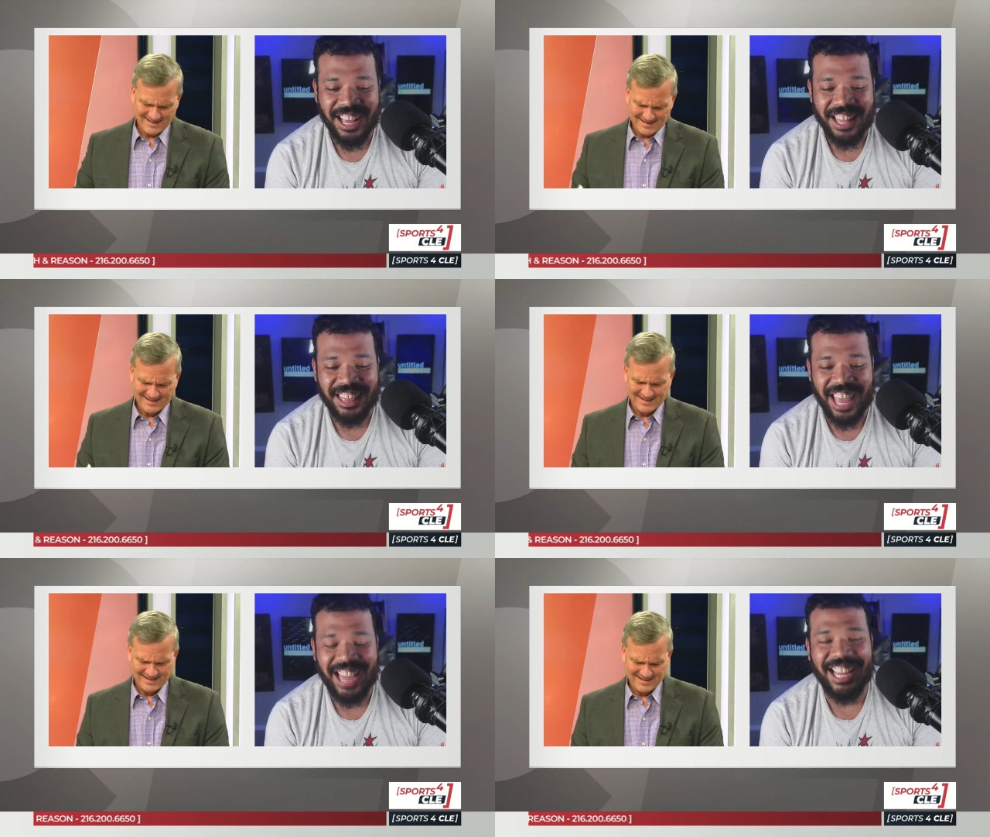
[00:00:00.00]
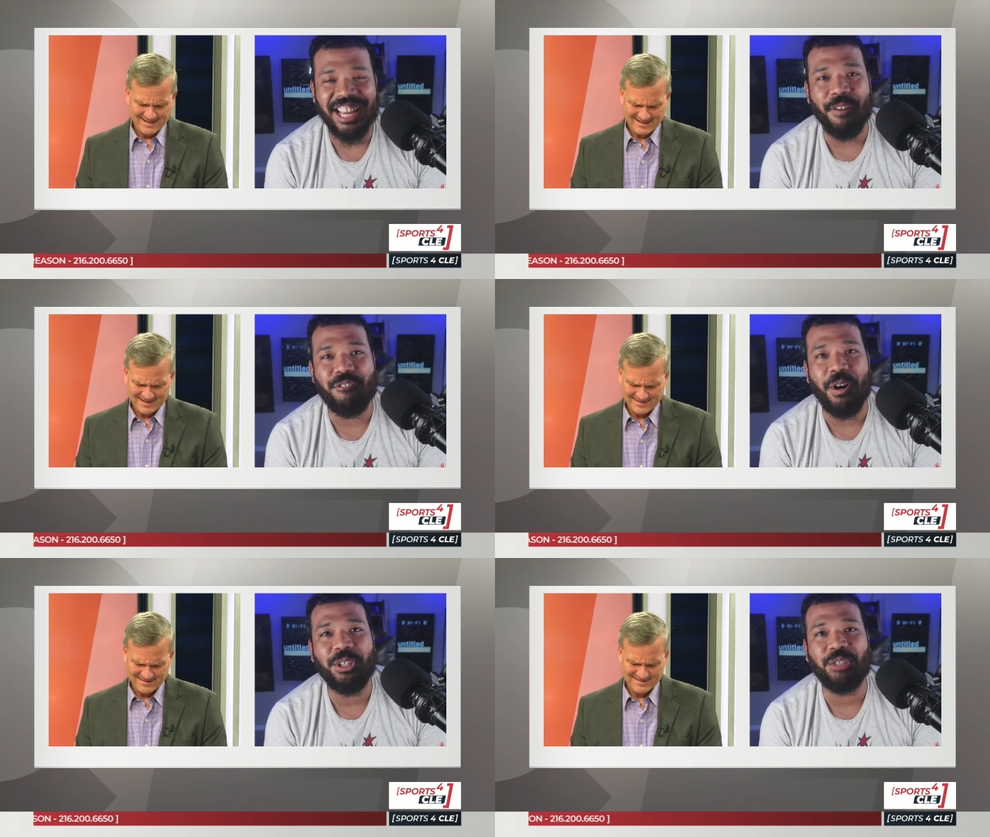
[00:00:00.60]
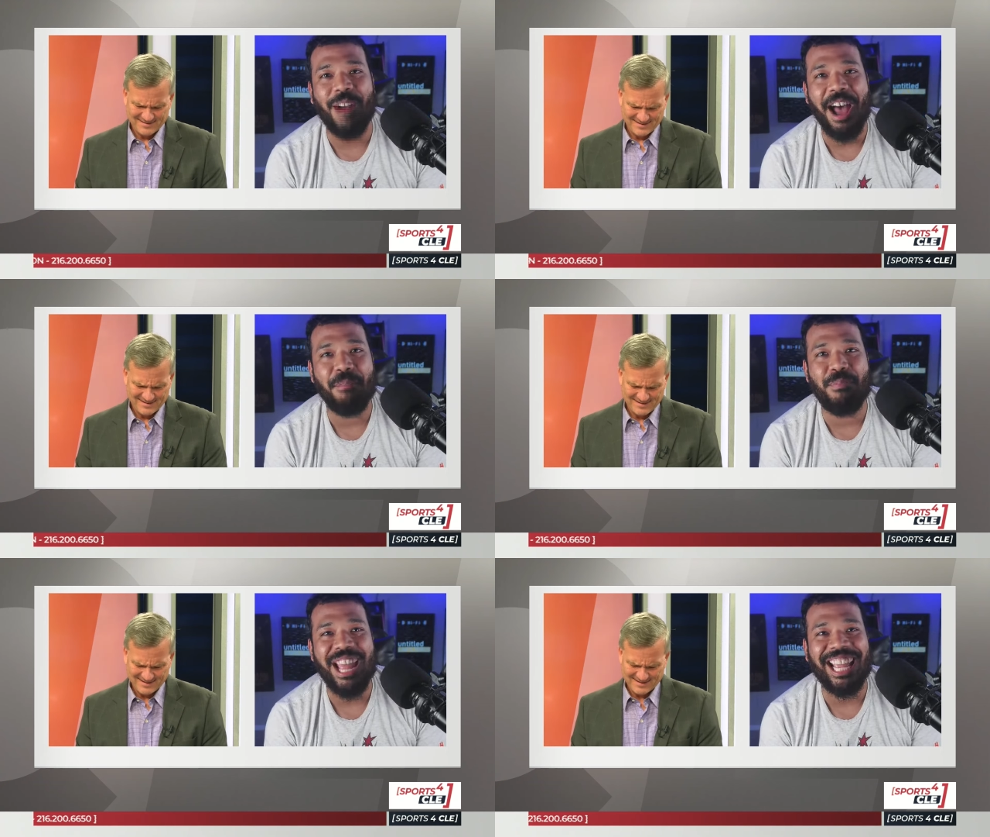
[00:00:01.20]
Speaker 1: they get a first
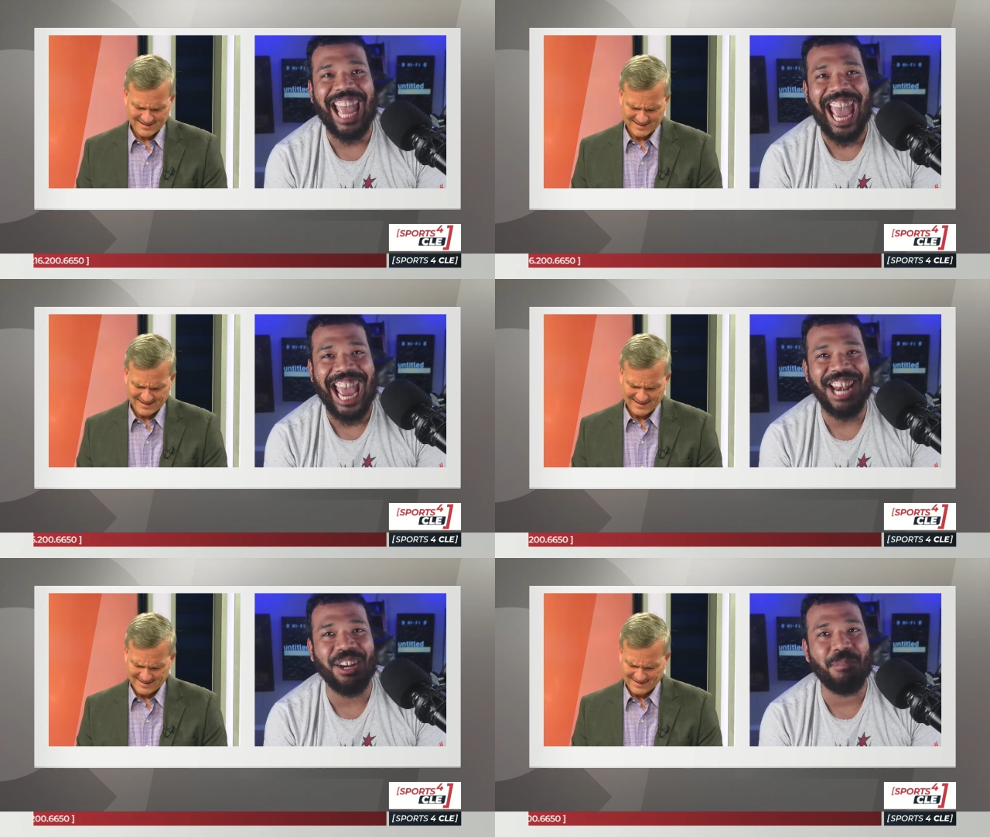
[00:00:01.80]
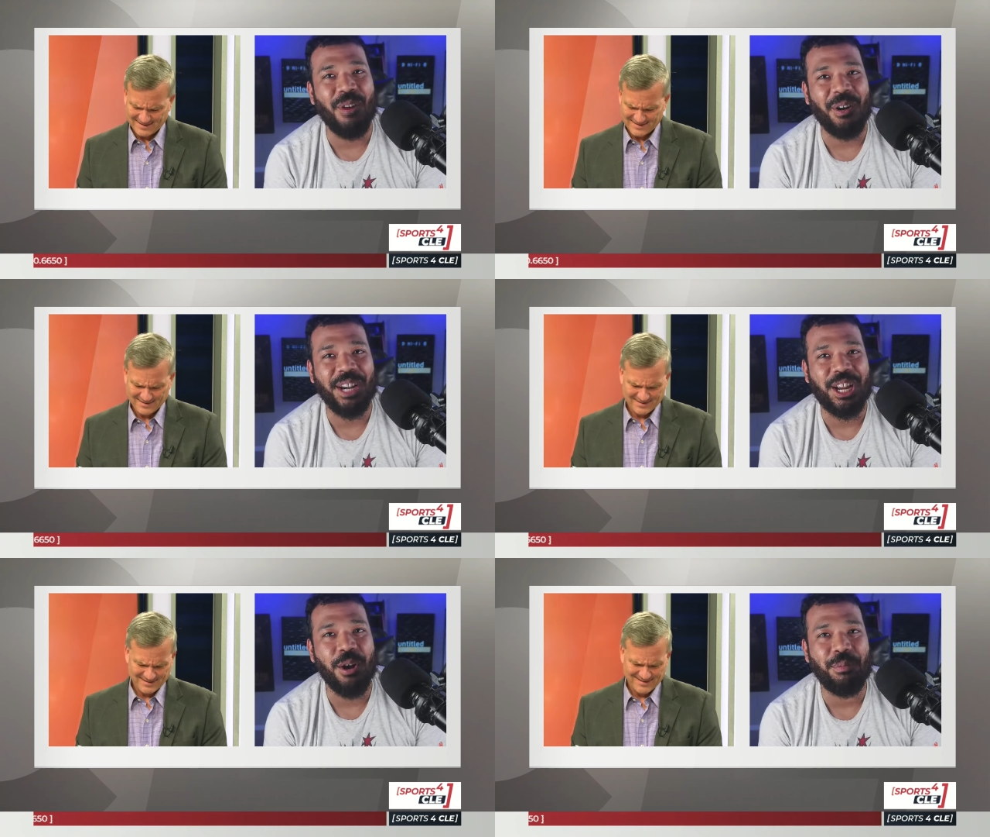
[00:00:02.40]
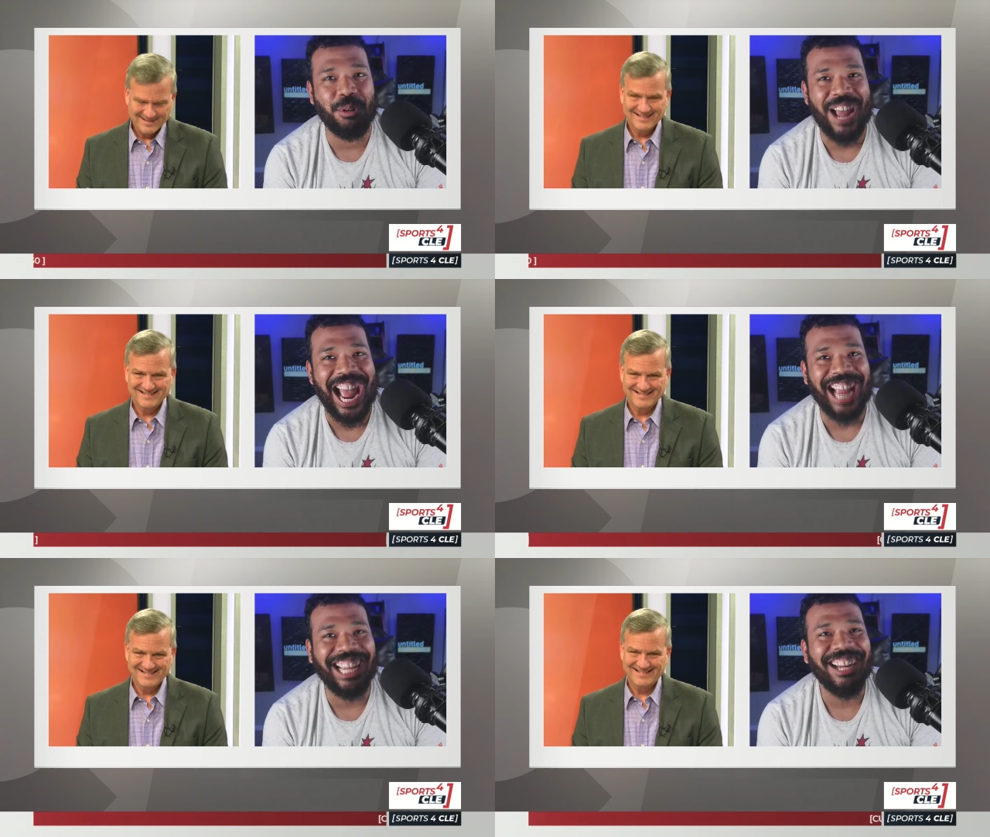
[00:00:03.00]
round pick and Amari Cooper
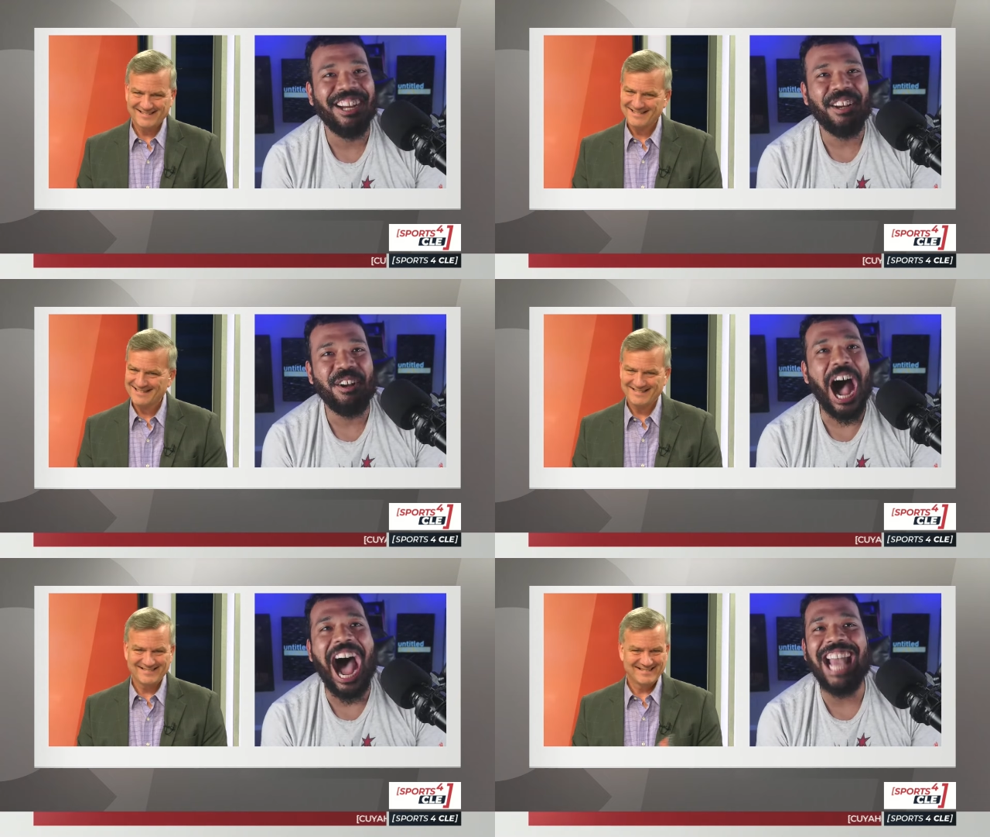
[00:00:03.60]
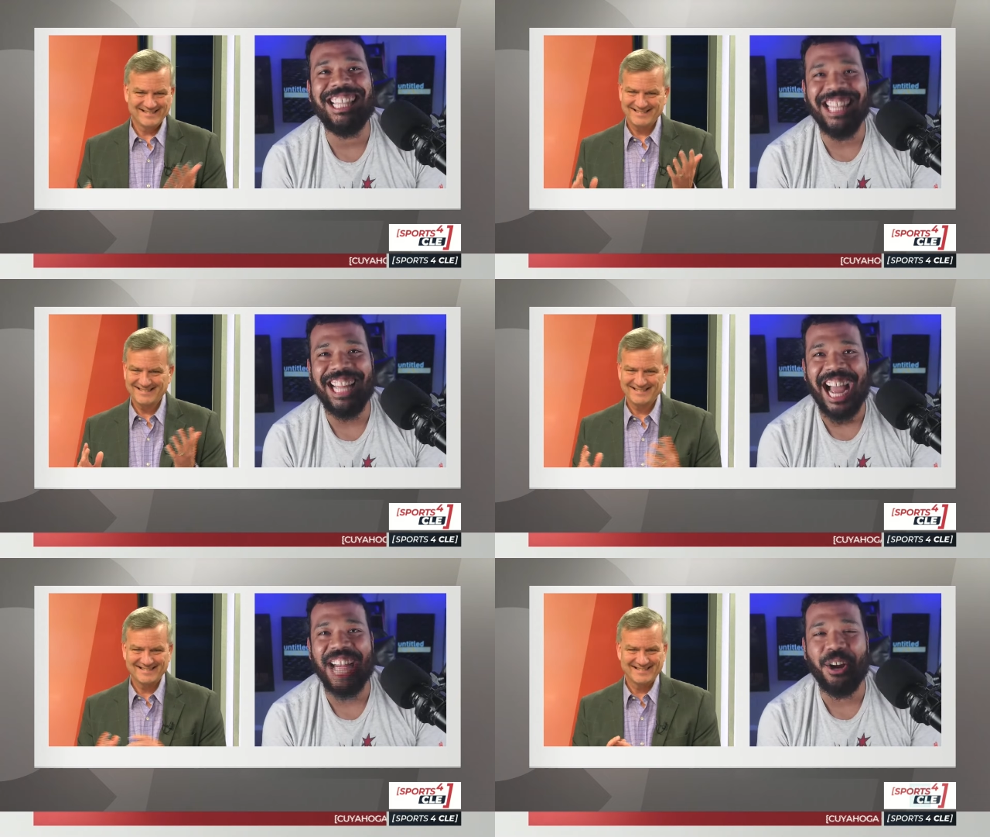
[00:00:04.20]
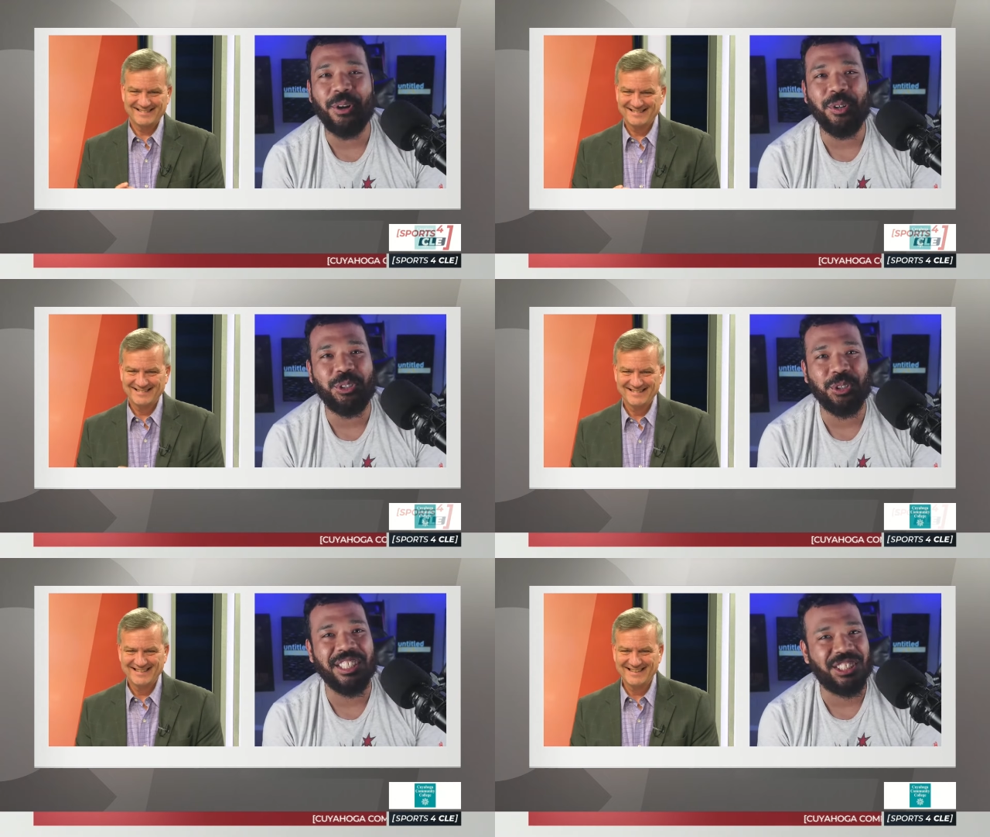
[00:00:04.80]
back. I think I know who
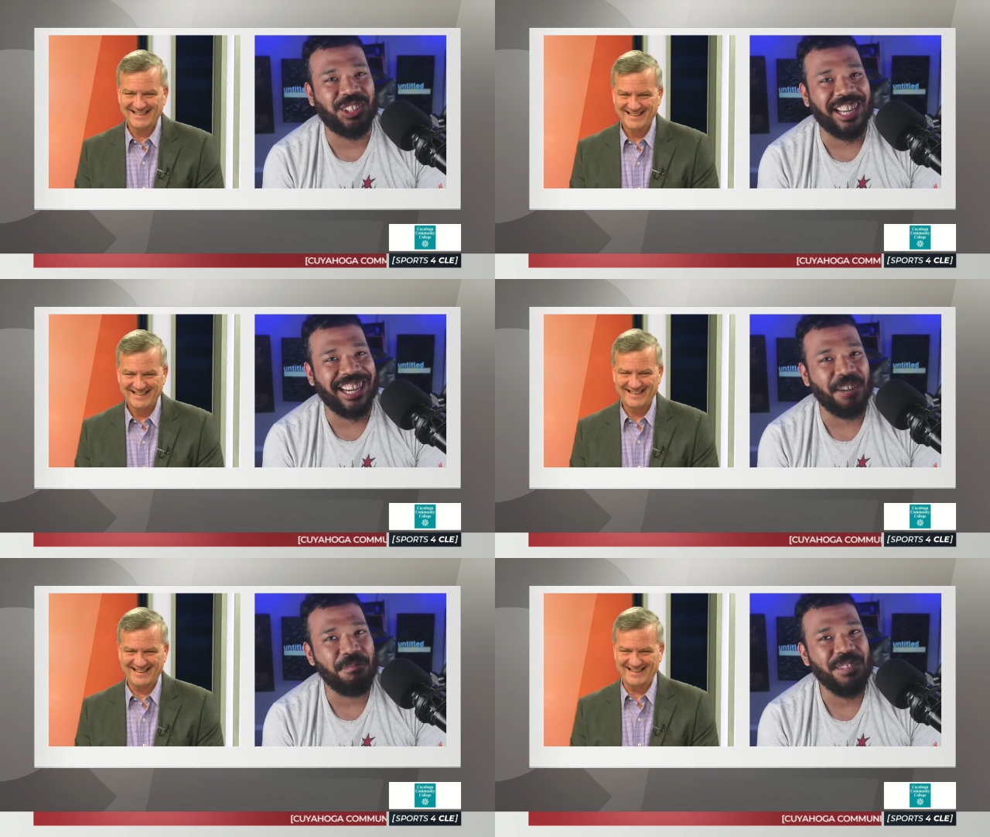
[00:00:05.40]
drew this trade up.